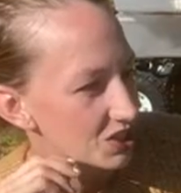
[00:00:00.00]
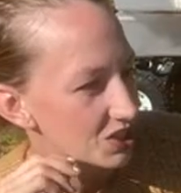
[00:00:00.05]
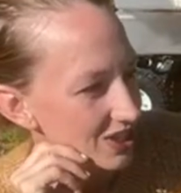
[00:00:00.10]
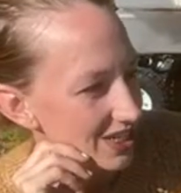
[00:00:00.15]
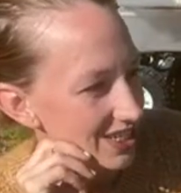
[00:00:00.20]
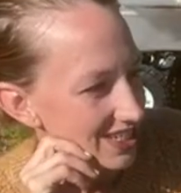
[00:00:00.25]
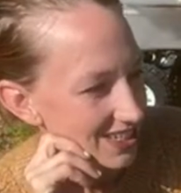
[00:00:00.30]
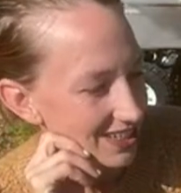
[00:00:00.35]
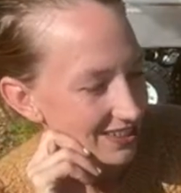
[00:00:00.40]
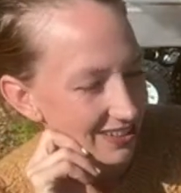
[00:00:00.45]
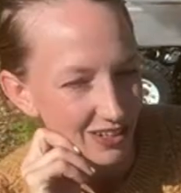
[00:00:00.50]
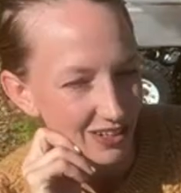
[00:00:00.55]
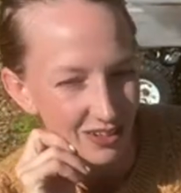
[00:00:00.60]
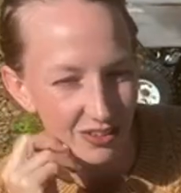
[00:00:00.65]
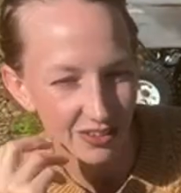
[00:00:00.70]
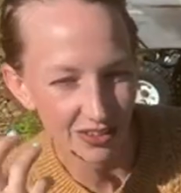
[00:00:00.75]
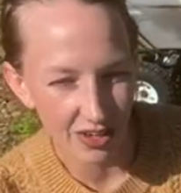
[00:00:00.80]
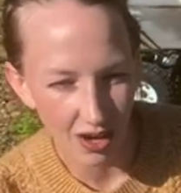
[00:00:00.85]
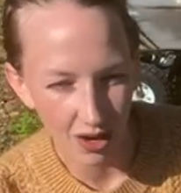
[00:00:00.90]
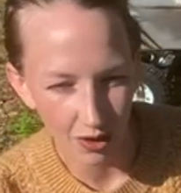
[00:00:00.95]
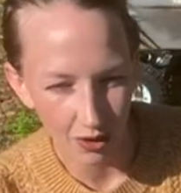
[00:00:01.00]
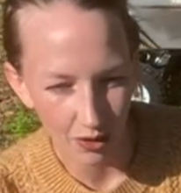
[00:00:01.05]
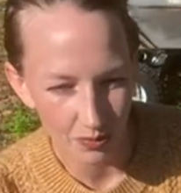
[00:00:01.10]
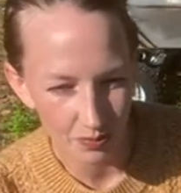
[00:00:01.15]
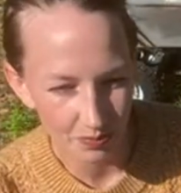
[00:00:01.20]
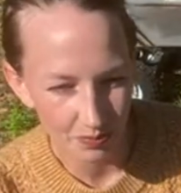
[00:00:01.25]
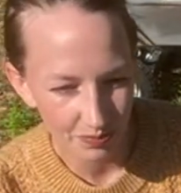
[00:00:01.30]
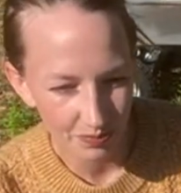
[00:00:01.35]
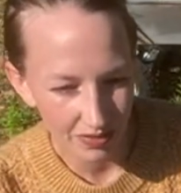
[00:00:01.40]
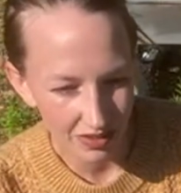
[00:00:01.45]
just a little note,
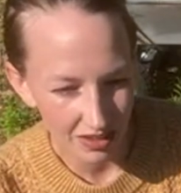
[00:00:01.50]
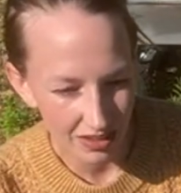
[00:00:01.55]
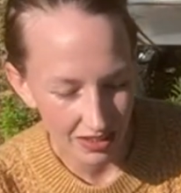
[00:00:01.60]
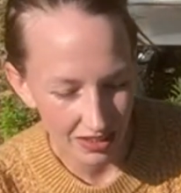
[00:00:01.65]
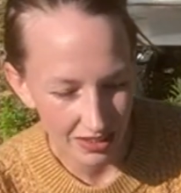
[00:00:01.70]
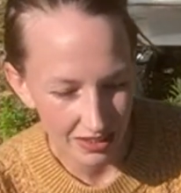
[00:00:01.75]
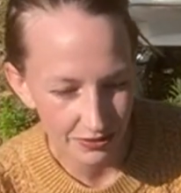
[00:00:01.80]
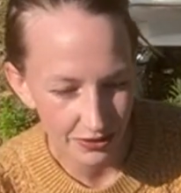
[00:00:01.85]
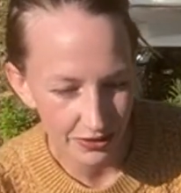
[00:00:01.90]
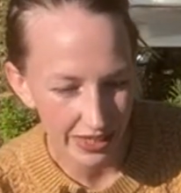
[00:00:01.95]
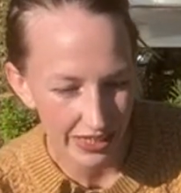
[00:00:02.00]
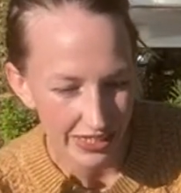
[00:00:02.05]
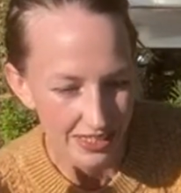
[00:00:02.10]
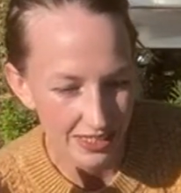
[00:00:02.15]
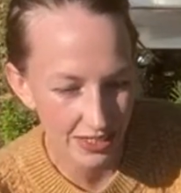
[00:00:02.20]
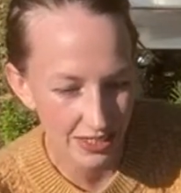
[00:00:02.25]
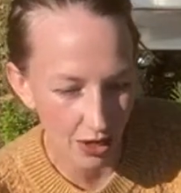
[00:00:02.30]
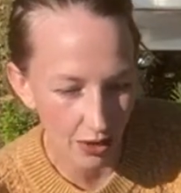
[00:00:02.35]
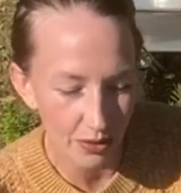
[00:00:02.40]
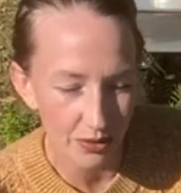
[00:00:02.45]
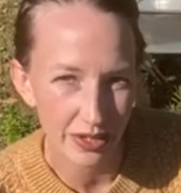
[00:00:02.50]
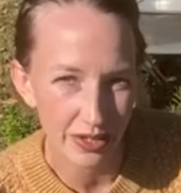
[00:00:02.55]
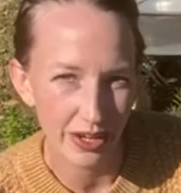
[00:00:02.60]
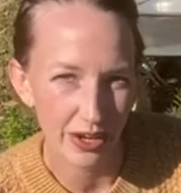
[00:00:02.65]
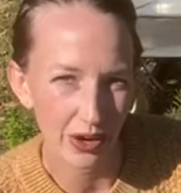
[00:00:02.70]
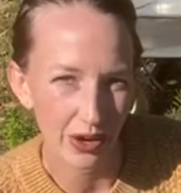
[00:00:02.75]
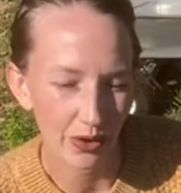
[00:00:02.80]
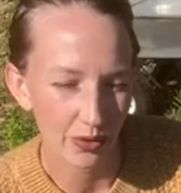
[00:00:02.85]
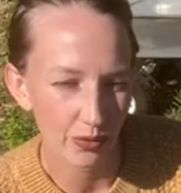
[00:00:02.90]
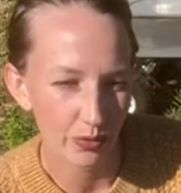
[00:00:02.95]
if you guys don't
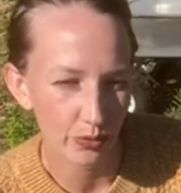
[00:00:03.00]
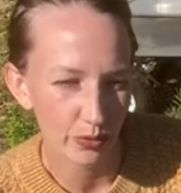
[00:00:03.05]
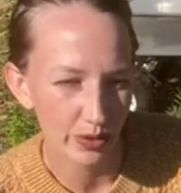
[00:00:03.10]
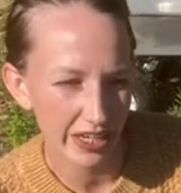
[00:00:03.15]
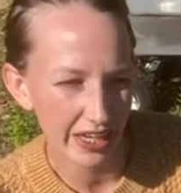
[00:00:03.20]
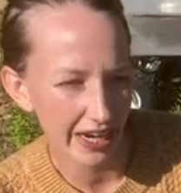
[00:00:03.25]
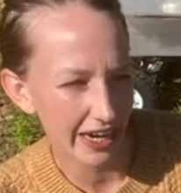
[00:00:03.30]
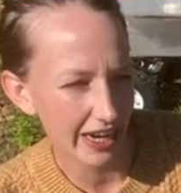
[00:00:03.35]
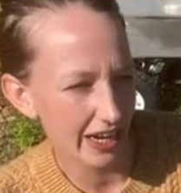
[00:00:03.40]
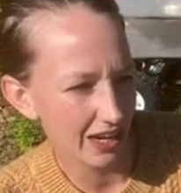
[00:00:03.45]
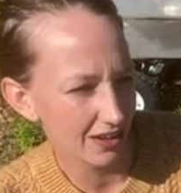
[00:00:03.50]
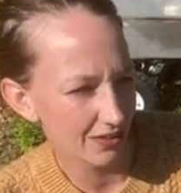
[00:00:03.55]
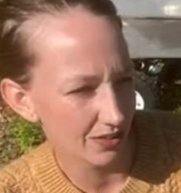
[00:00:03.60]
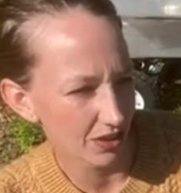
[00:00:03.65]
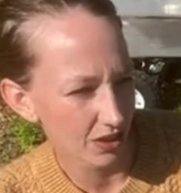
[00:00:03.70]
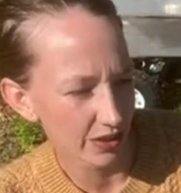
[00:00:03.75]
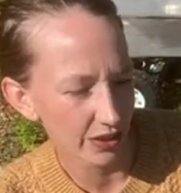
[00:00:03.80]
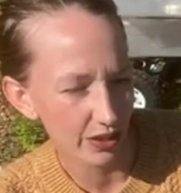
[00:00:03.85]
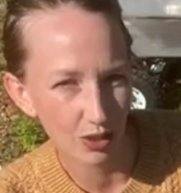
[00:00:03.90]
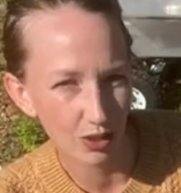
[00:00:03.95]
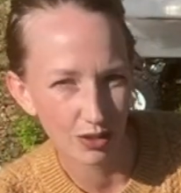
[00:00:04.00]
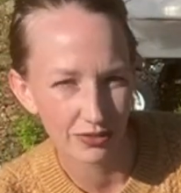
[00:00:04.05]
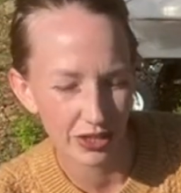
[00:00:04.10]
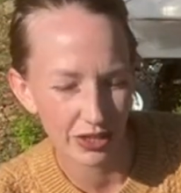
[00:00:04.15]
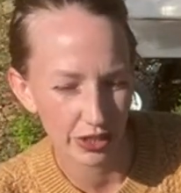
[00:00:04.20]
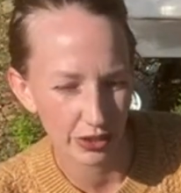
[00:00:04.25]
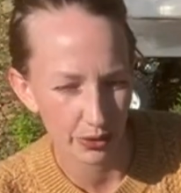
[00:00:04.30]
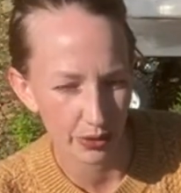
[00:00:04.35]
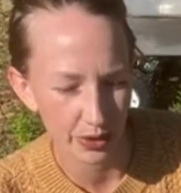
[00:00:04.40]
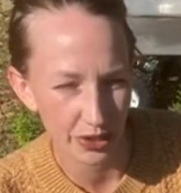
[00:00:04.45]
know, we have a little over
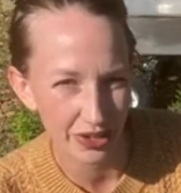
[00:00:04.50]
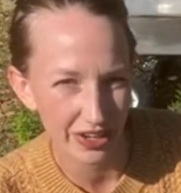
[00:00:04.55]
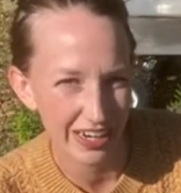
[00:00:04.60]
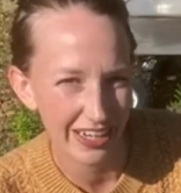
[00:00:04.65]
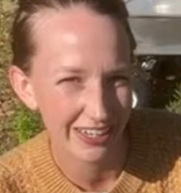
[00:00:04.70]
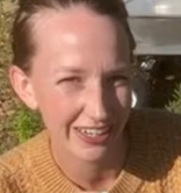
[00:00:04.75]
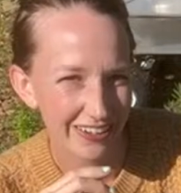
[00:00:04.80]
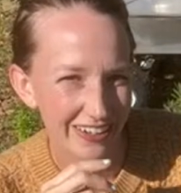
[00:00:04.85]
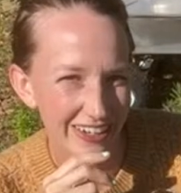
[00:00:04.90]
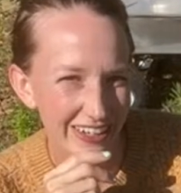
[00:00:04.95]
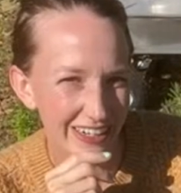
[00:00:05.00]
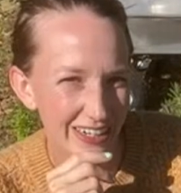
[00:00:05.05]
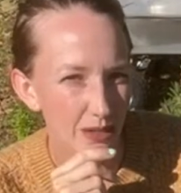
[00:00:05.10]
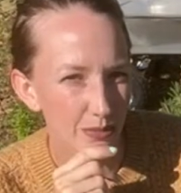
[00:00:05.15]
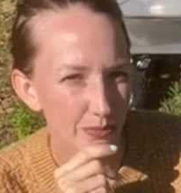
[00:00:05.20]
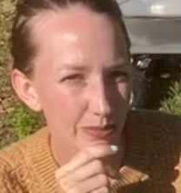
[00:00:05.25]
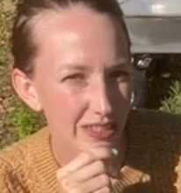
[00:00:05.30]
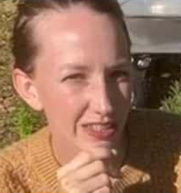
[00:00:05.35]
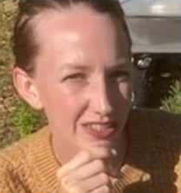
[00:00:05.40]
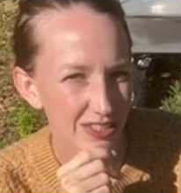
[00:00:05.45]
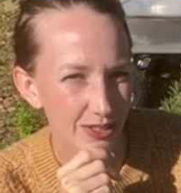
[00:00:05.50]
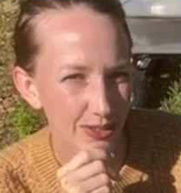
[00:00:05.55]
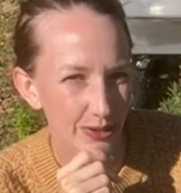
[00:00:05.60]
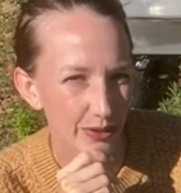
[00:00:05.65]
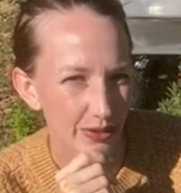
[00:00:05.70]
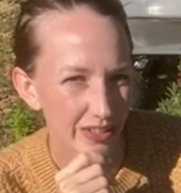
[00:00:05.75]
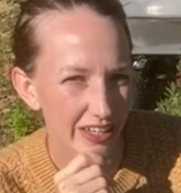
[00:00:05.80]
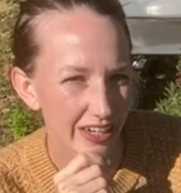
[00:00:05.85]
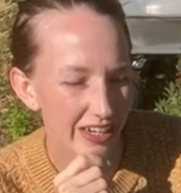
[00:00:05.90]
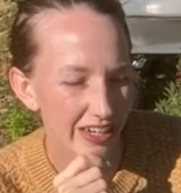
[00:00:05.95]
a quarter acre here in
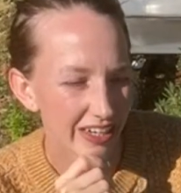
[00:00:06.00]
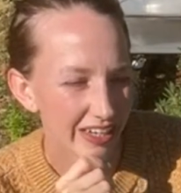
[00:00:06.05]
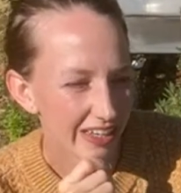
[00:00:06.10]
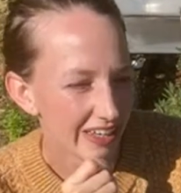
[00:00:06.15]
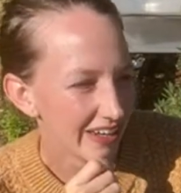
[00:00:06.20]
Pensacola.